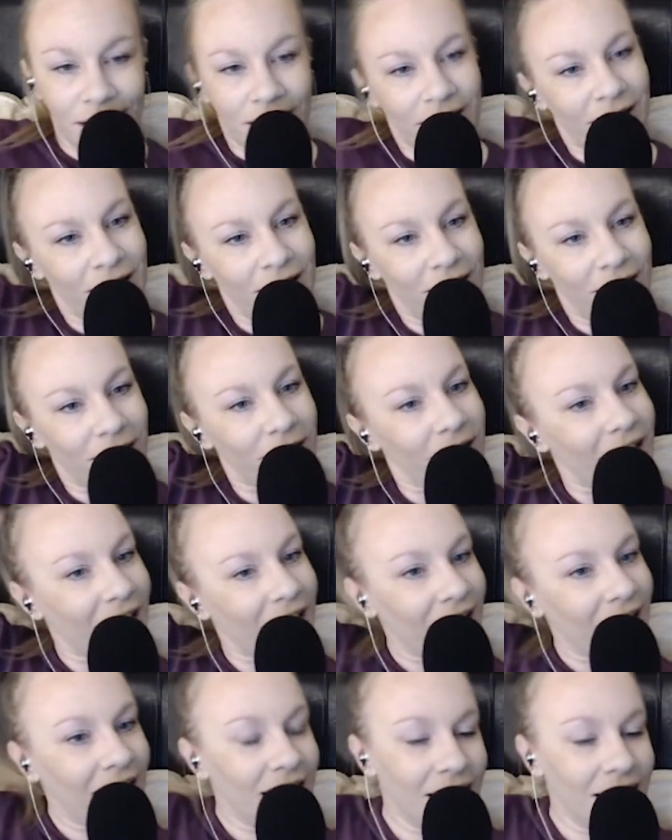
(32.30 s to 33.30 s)

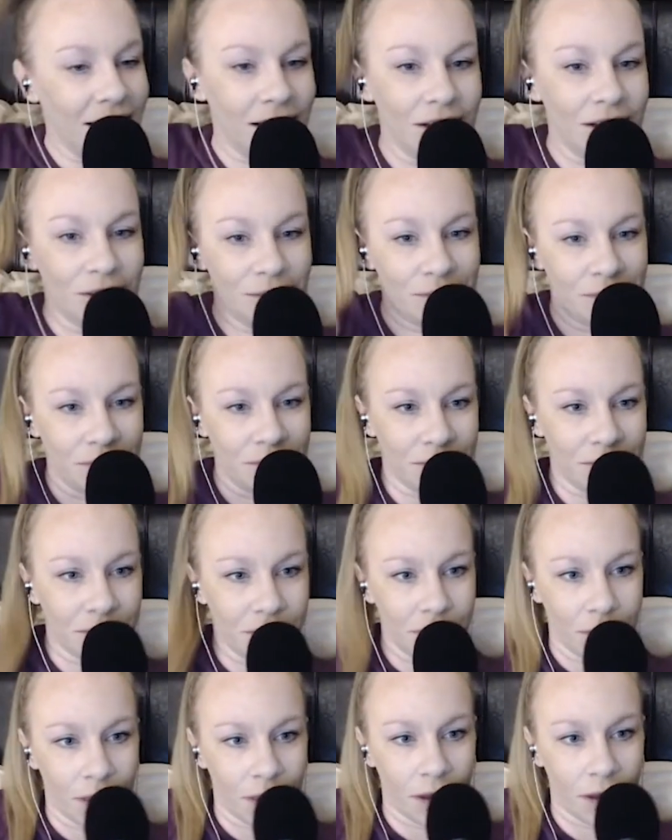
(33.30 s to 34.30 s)

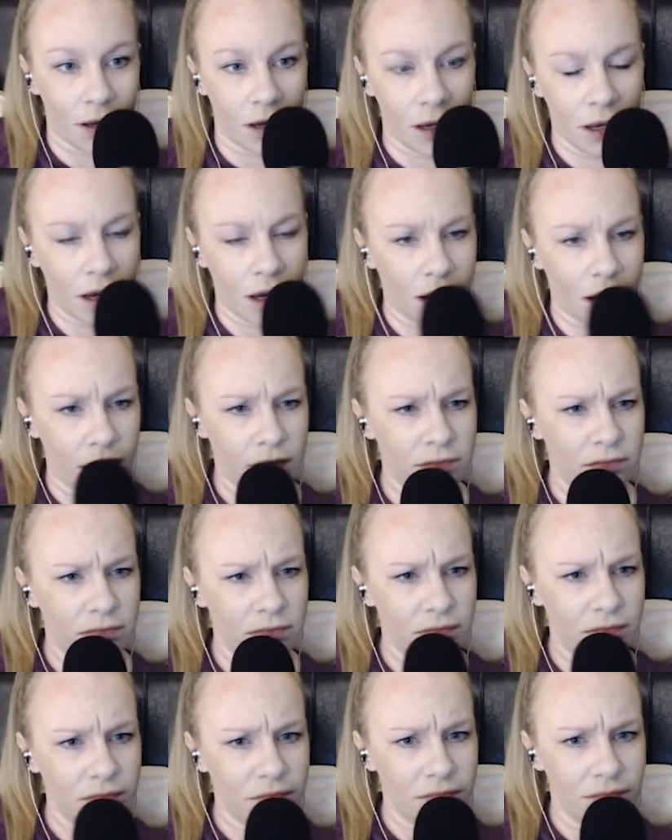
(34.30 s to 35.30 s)

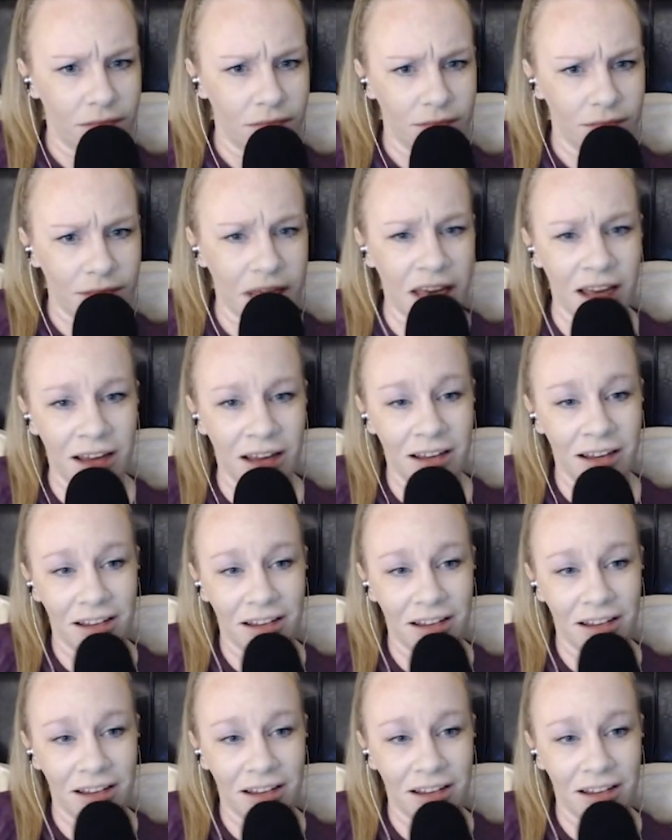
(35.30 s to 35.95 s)
[no speech]